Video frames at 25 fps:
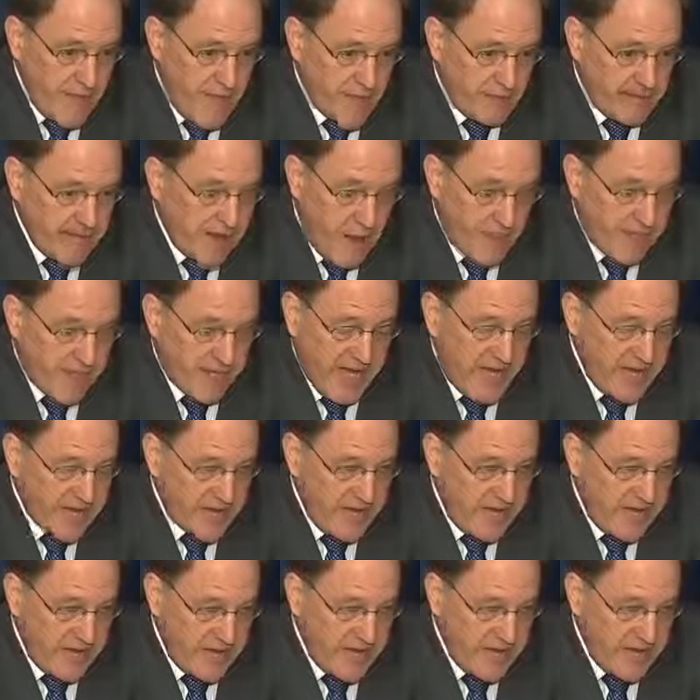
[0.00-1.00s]
economic
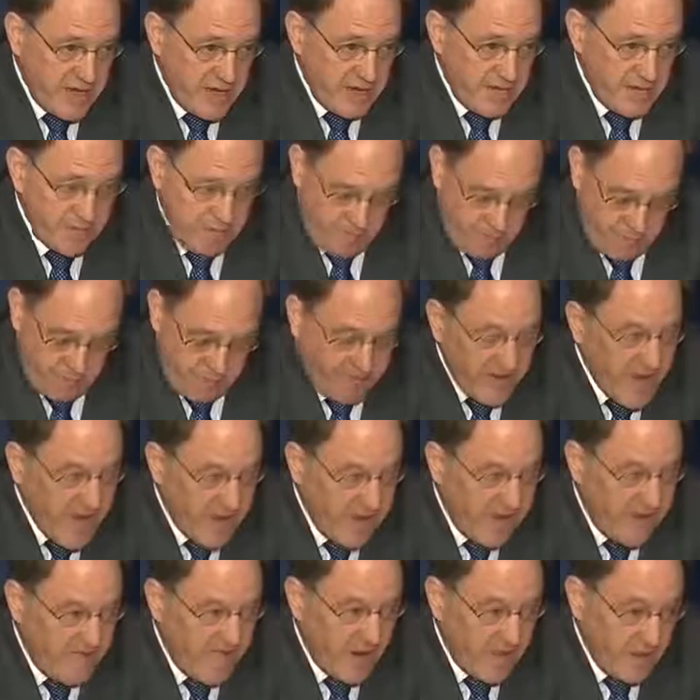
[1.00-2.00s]
activity,
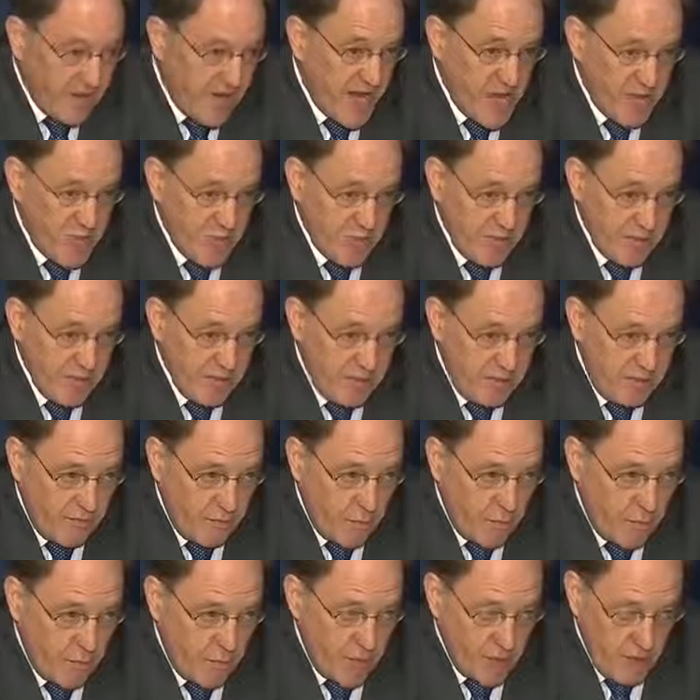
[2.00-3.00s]
provide a foundation
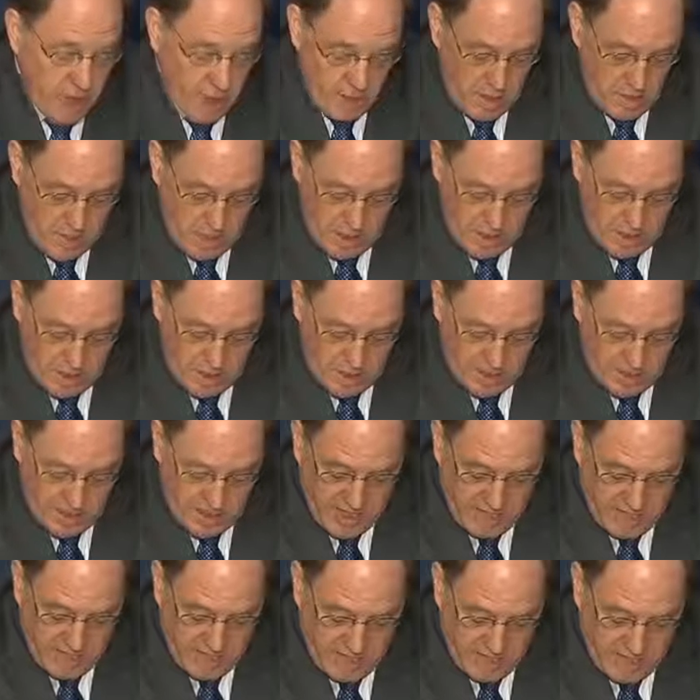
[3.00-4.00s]
for
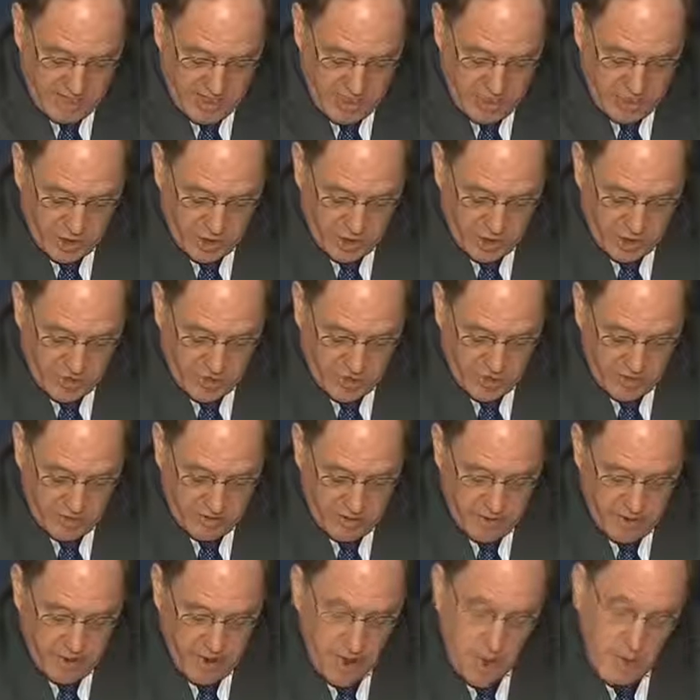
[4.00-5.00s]
stabilization in
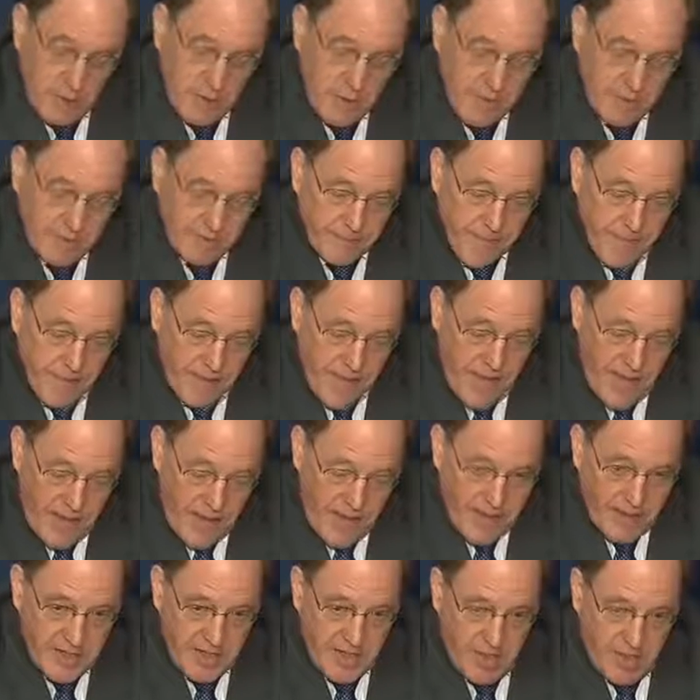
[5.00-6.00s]
Southern Europe,
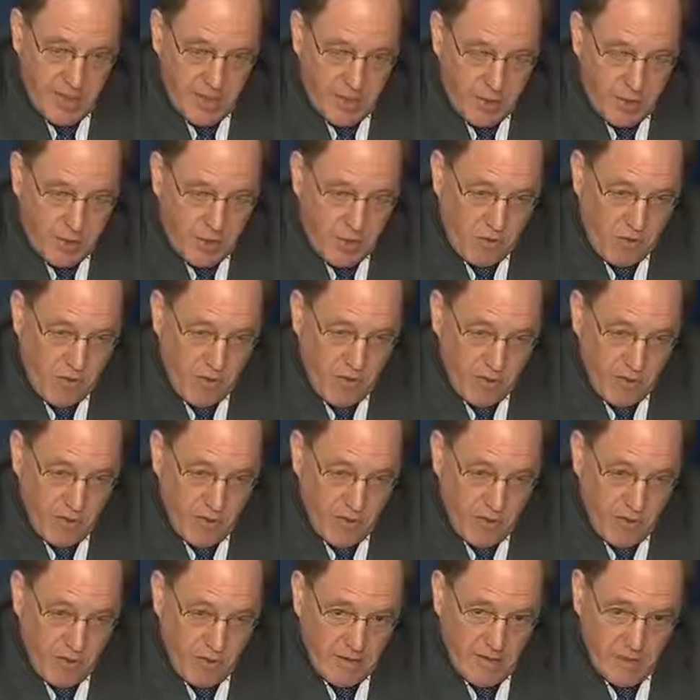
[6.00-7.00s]
and a
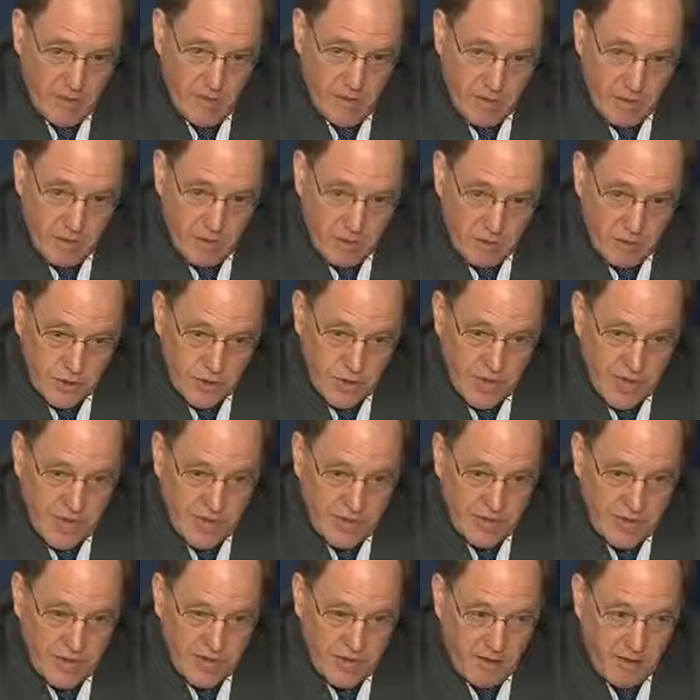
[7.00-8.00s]
program of social
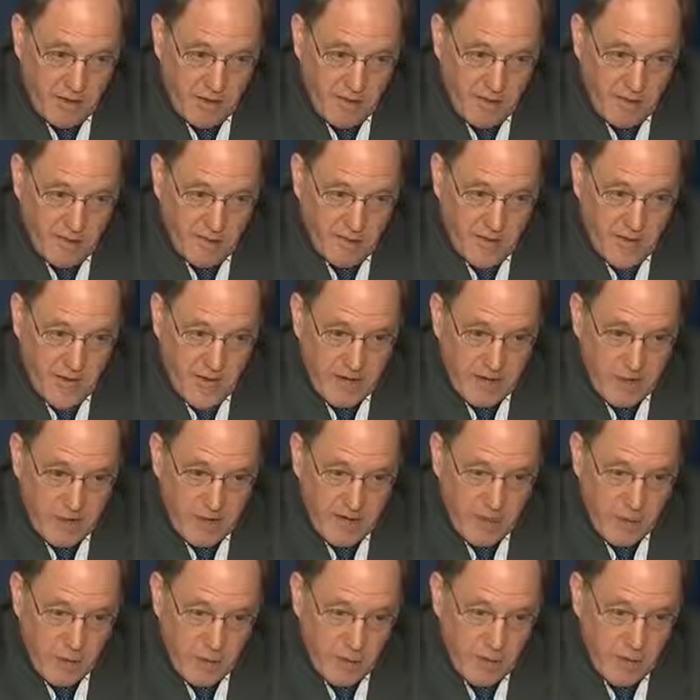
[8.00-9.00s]
solidarity that
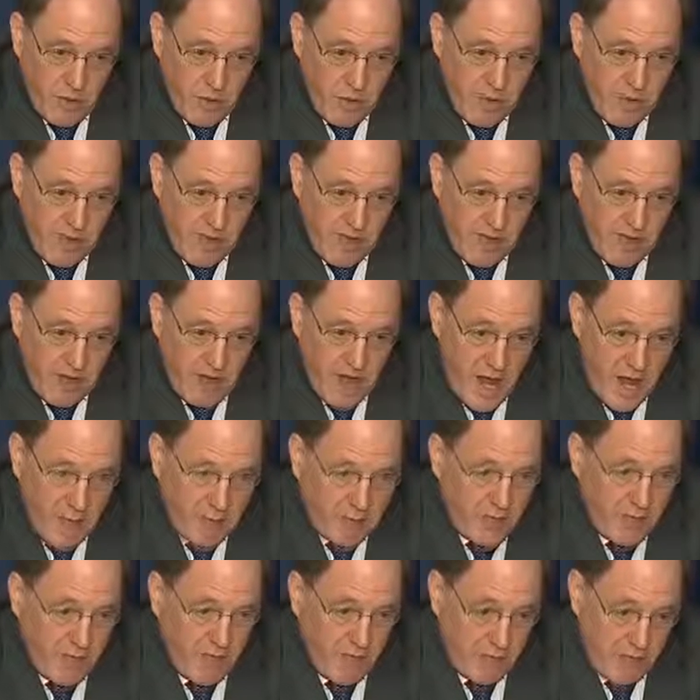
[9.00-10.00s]
would put on a
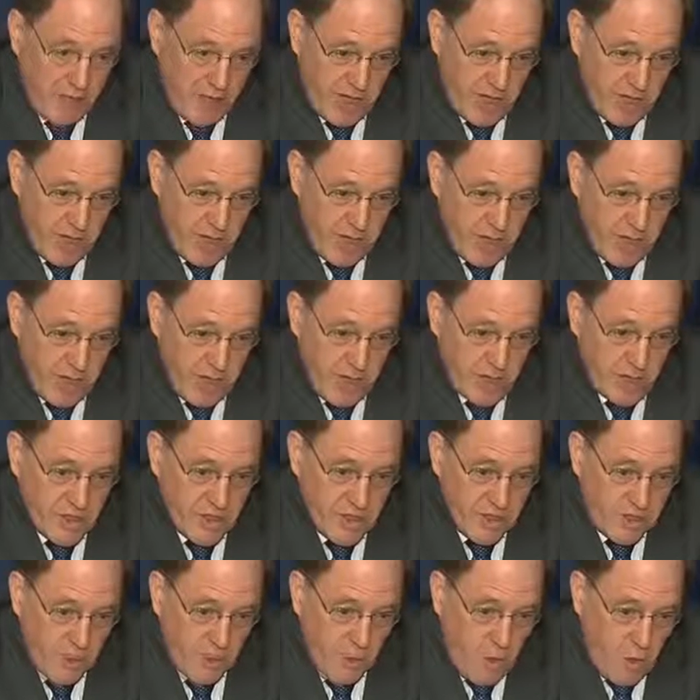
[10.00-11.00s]
common footing
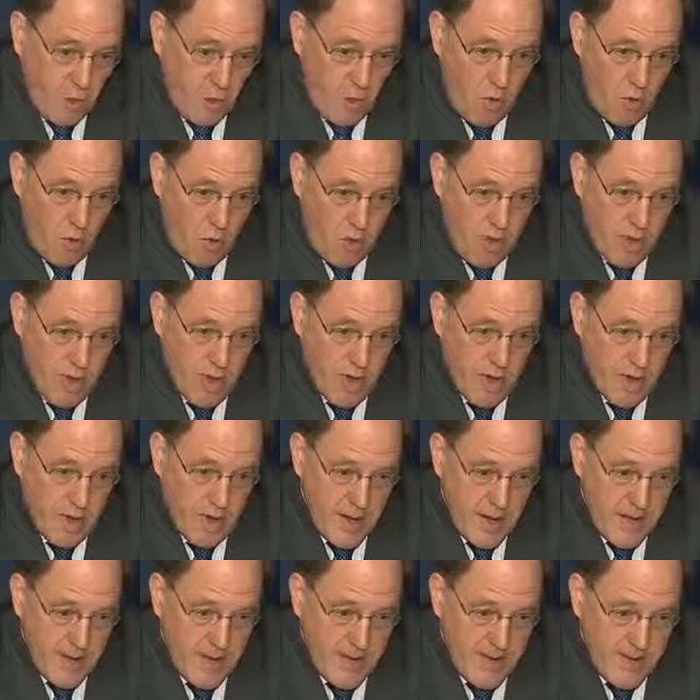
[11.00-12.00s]
some core
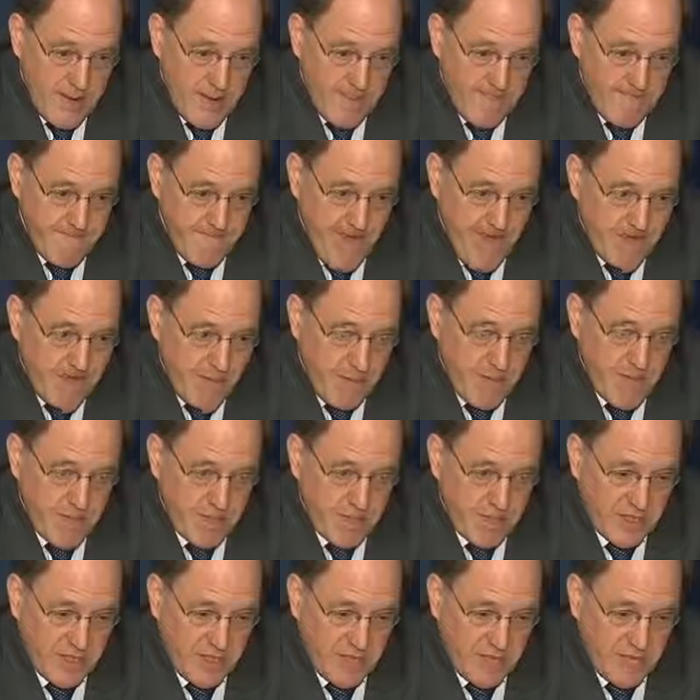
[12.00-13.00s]

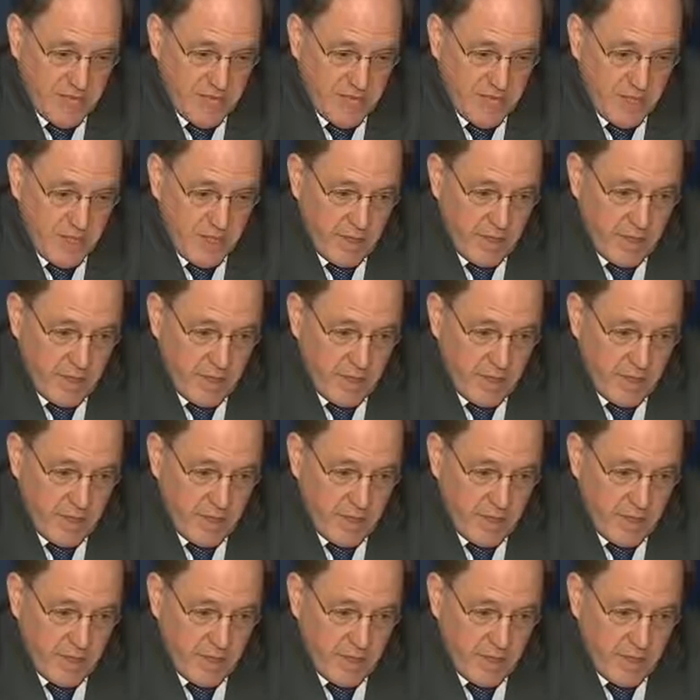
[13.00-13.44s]
elements of